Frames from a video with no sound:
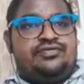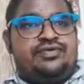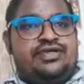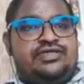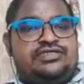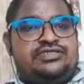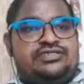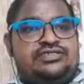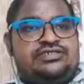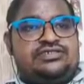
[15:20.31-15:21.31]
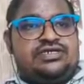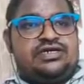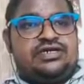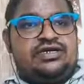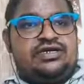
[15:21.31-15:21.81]
plus
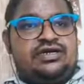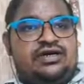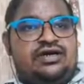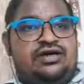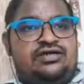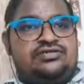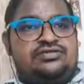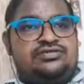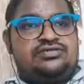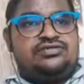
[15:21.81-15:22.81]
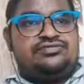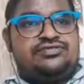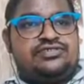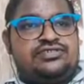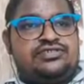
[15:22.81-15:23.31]
integral r to
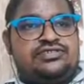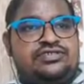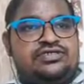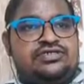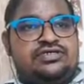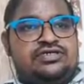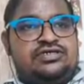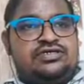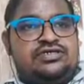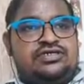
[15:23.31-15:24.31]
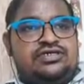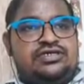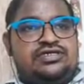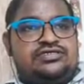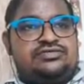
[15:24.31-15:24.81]
infinity
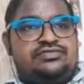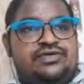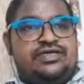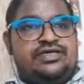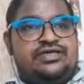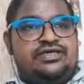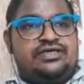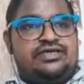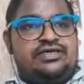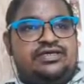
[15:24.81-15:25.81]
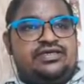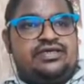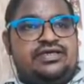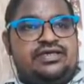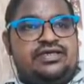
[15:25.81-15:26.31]
dx by
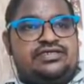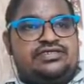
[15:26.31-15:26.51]
x.